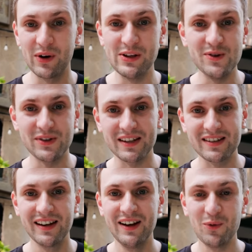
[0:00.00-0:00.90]
want to use
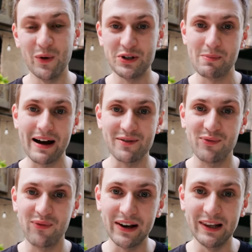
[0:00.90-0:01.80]
this when Japan
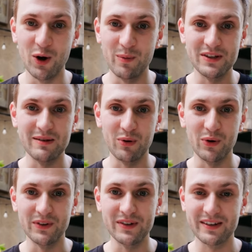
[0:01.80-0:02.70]
finally opens its
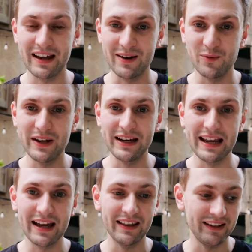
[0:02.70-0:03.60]
borders and we can
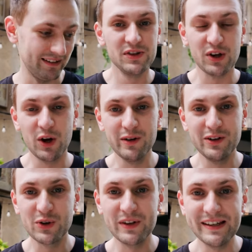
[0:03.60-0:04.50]
get there. So I hope you
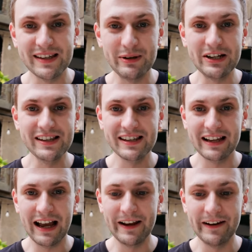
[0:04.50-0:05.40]
enjoy these images,
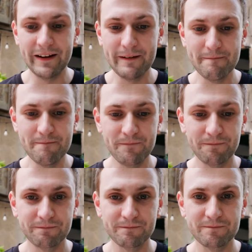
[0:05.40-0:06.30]
and
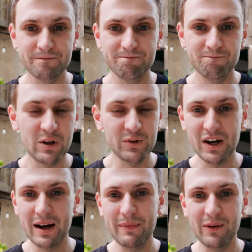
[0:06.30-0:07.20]
go
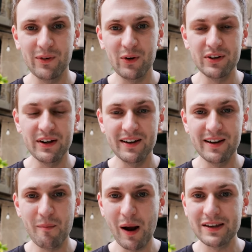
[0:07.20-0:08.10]
check them out on
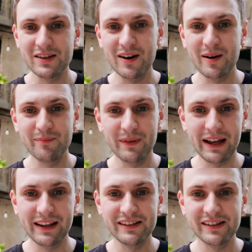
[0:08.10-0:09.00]
my Instagram,
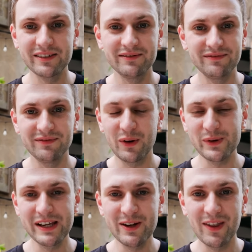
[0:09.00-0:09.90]
and we'll
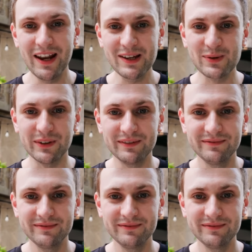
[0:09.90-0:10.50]
see you in the next one.